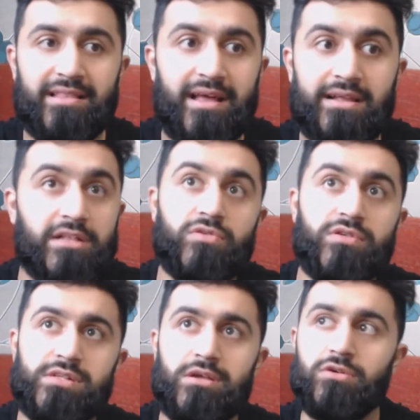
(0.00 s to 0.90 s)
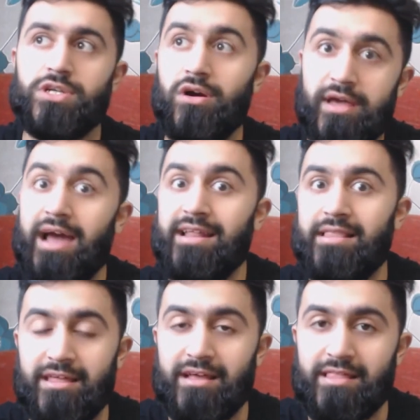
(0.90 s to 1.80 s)
And then Katakuri's like, Yoshi, okay, I
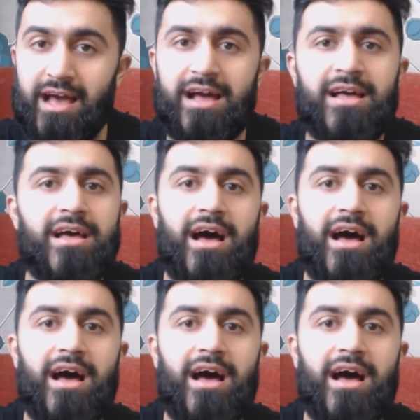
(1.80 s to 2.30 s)
didn't think of that.